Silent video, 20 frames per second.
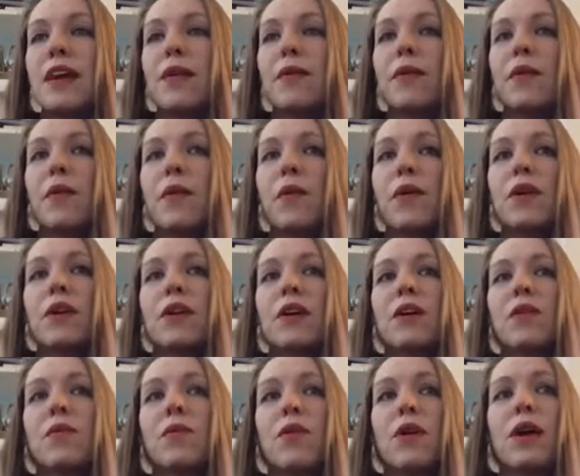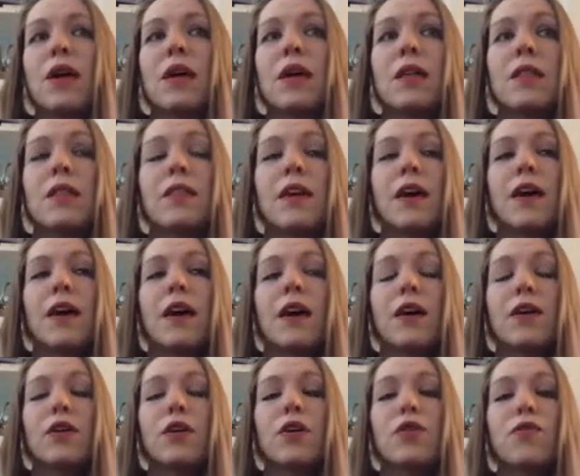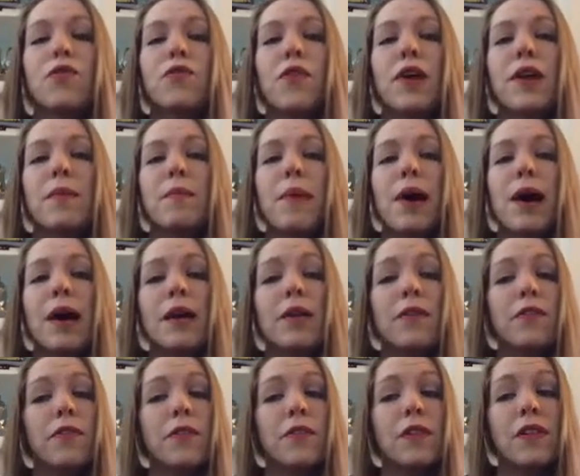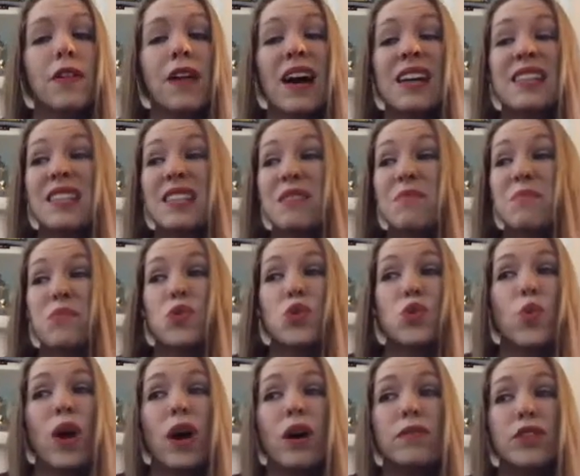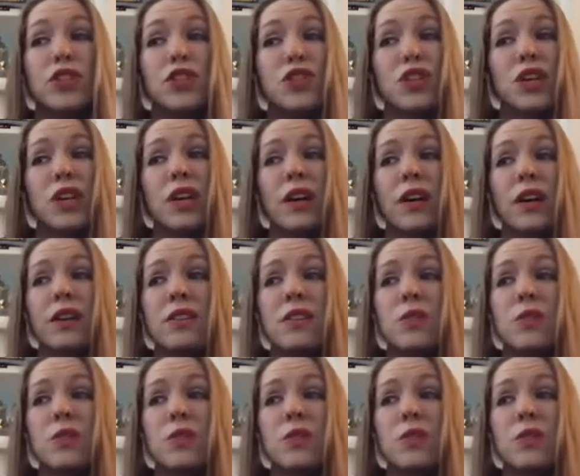I recorded it with a good friend of mine for the last 12-ish years,